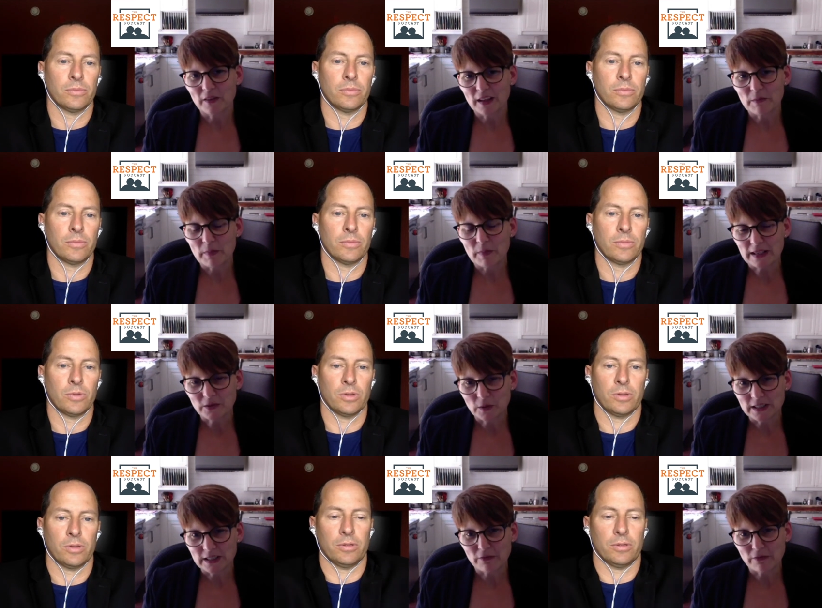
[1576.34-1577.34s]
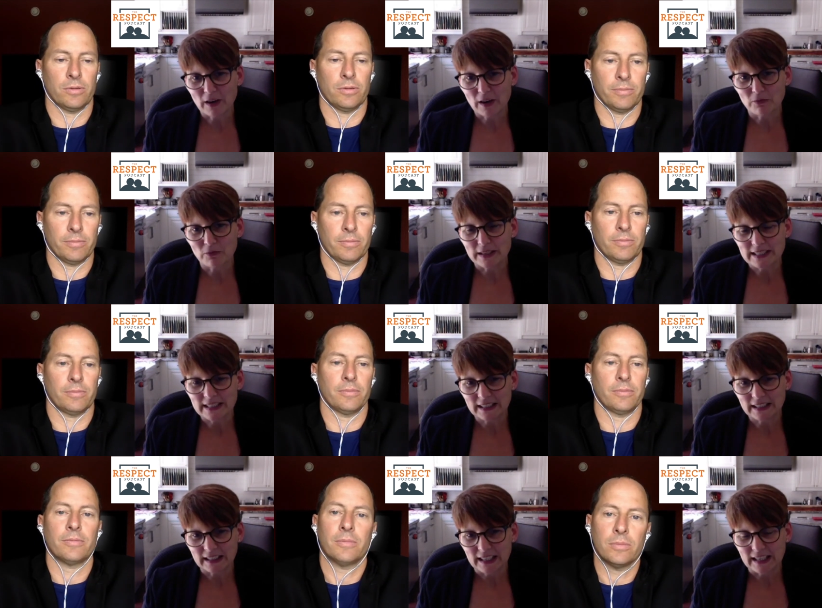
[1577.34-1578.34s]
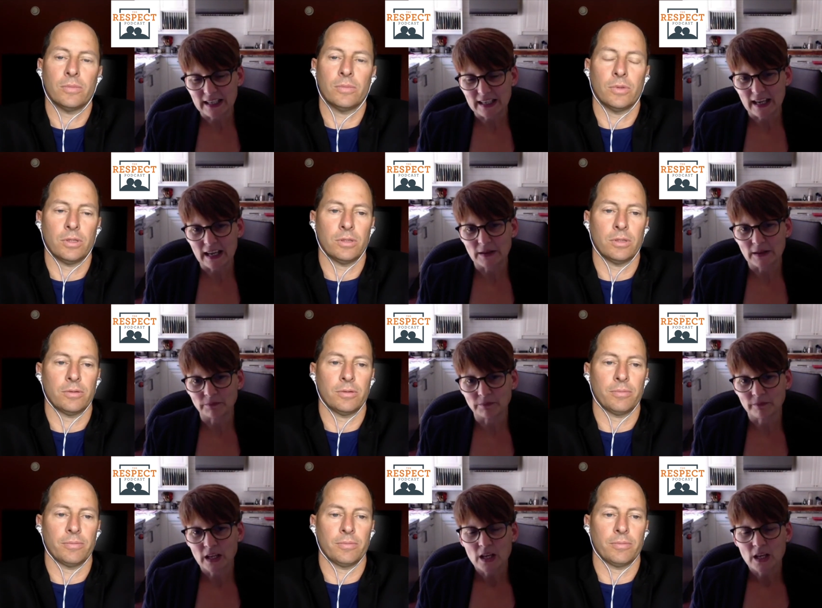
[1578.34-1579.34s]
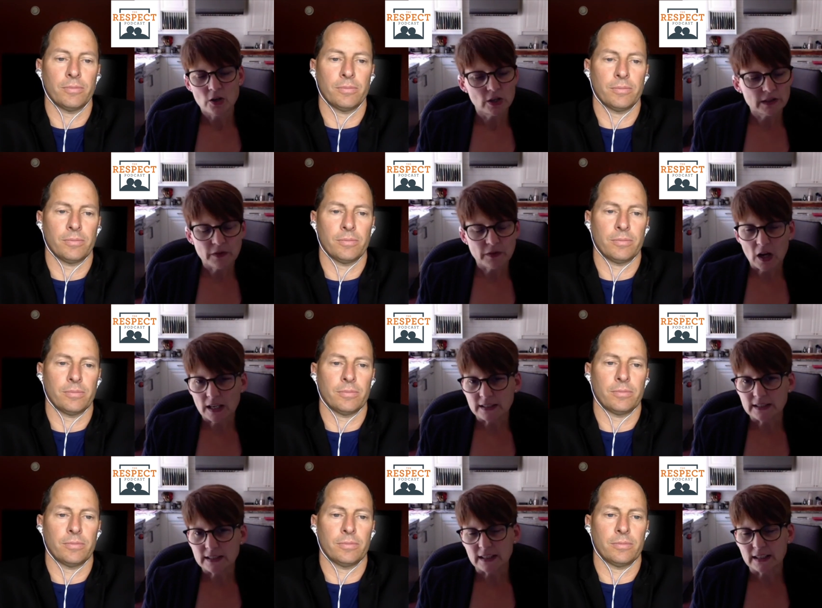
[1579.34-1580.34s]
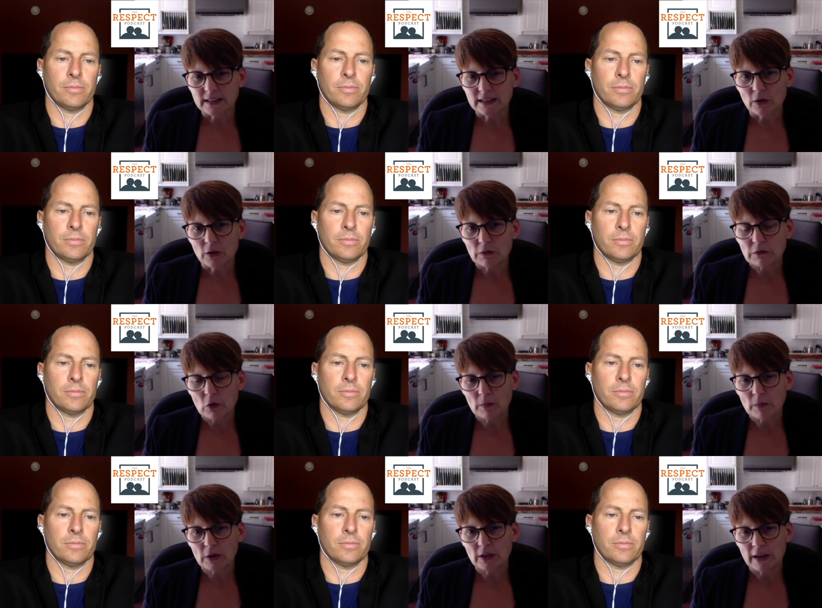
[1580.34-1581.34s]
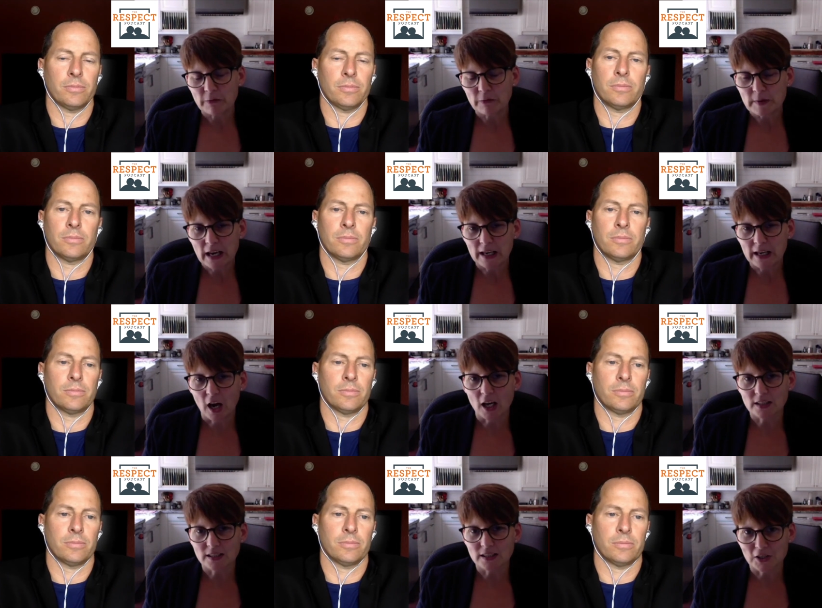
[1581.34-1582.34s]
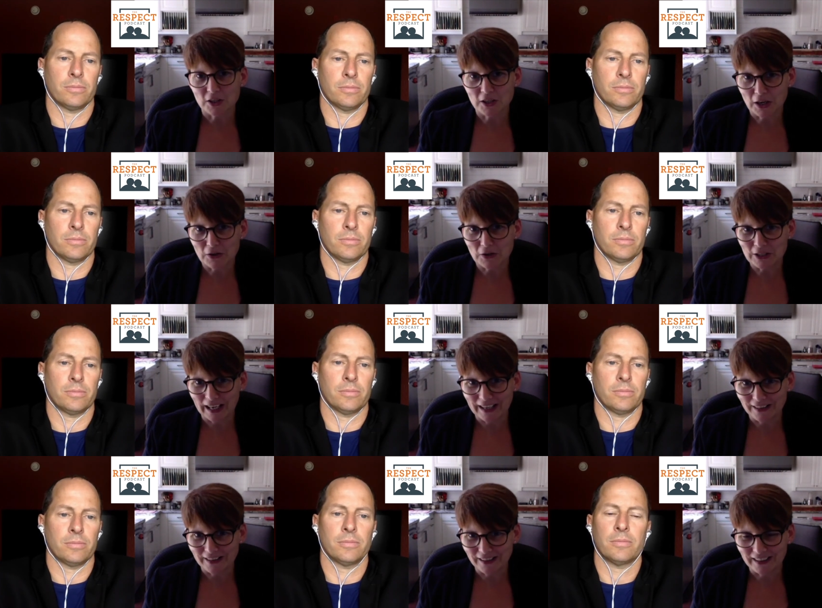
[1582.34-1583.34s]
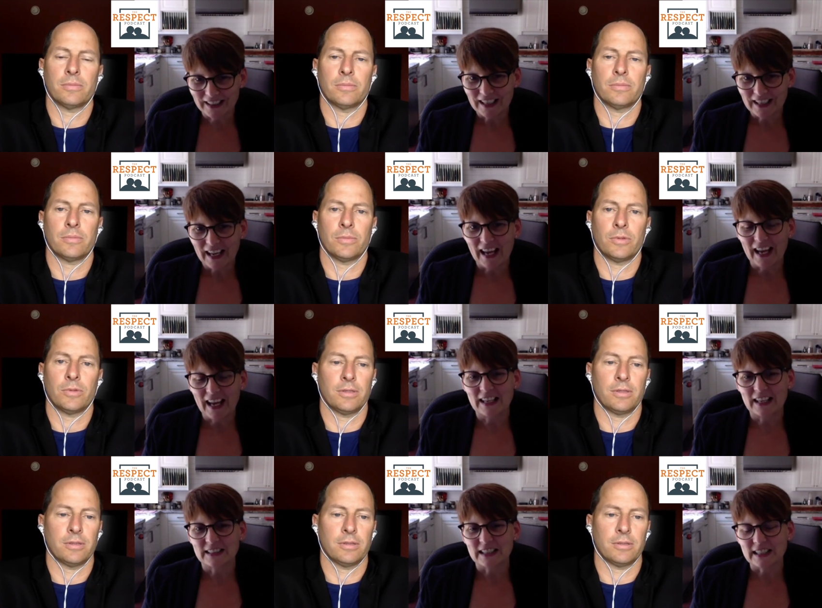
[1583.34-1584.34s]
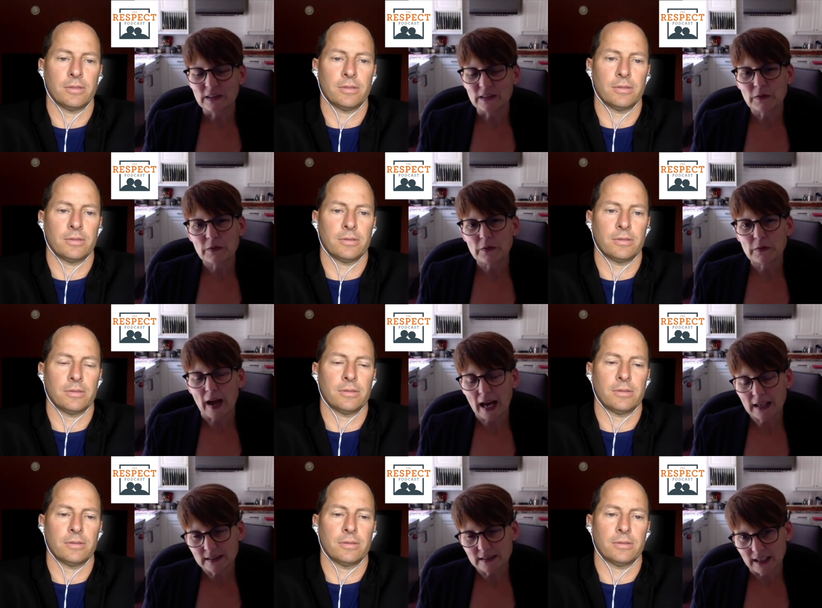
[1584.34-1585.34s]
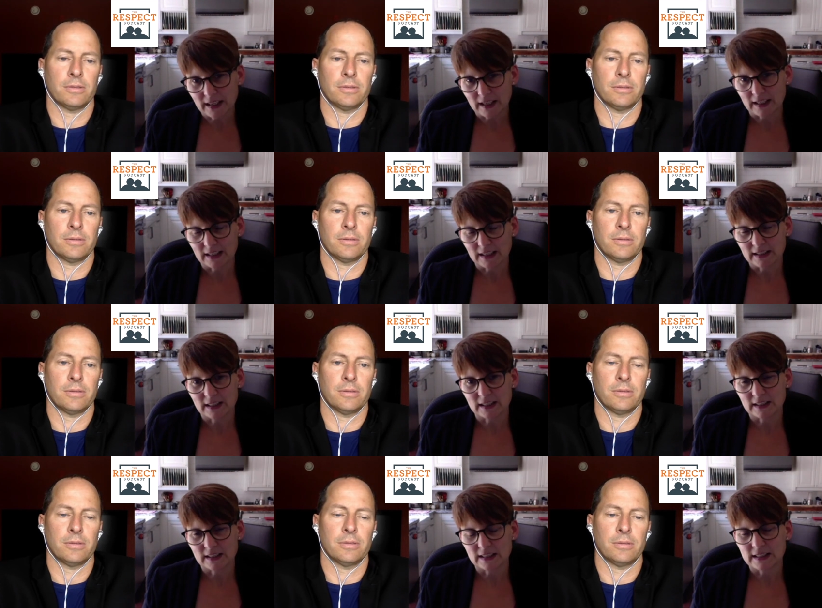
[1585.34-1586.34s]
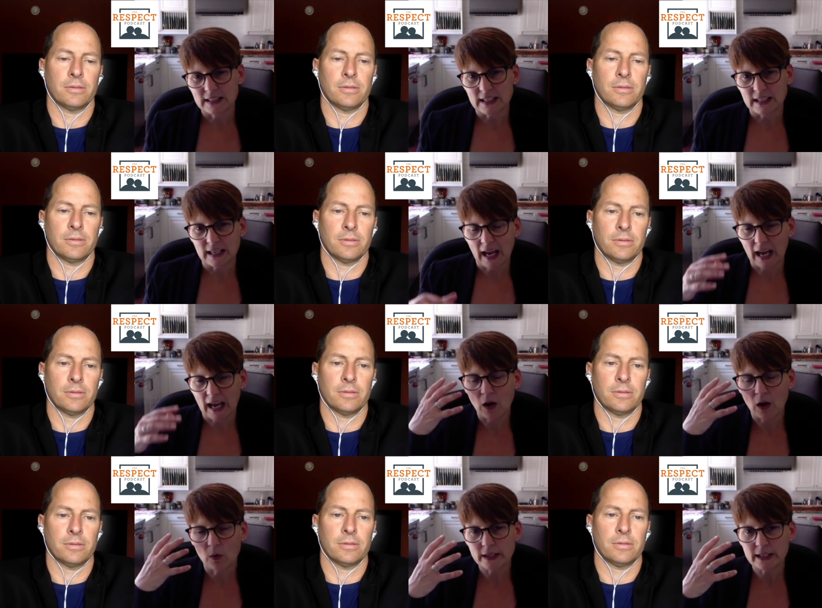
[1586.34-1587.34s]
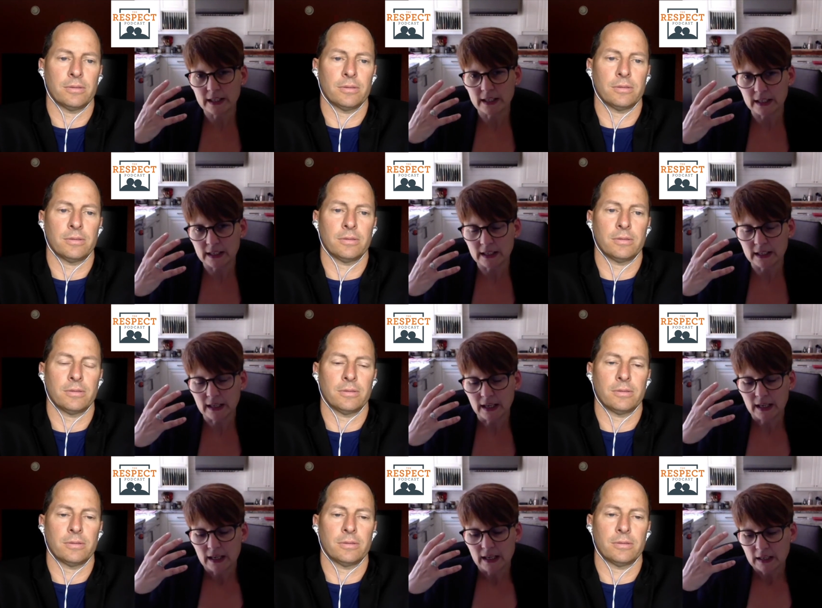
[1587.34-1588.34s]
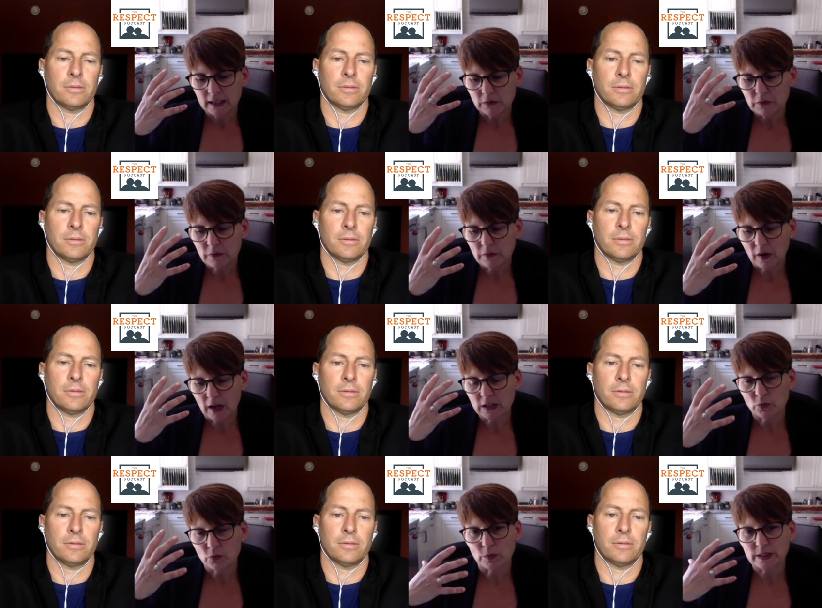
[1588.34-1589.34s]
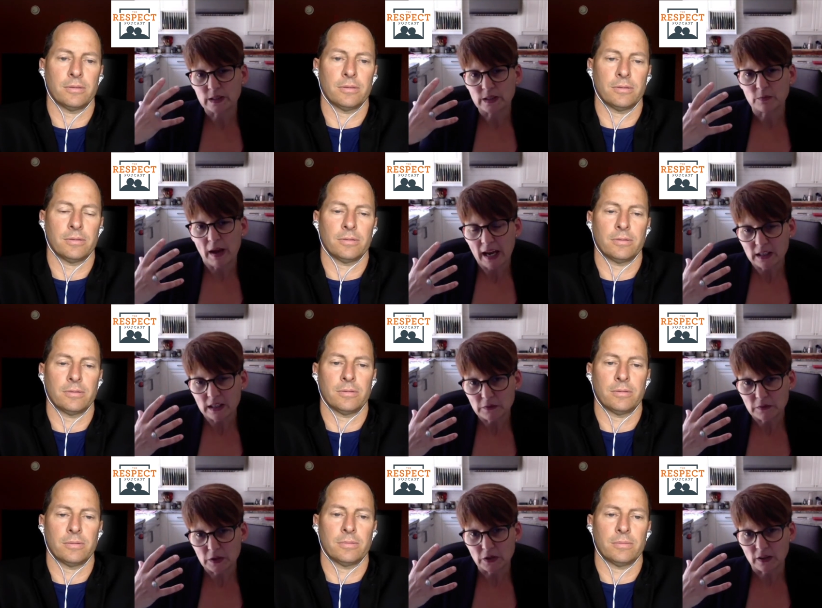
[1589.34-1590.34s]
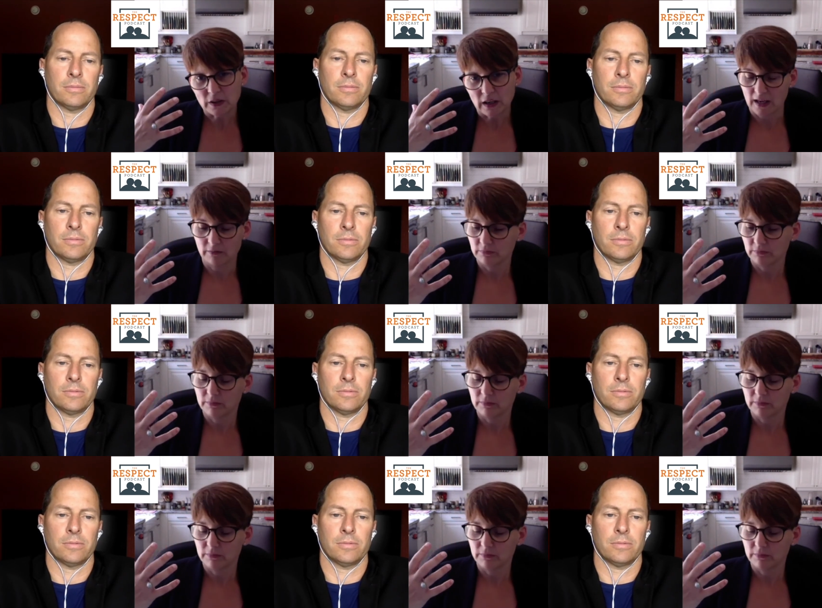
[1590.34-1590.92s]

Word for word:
Speaker 1: of the best ones I've read recently. Um, Chris Voss, uh, so former F B I hostage negotiator. And it's fascinating to, to see how he can find respect for uh,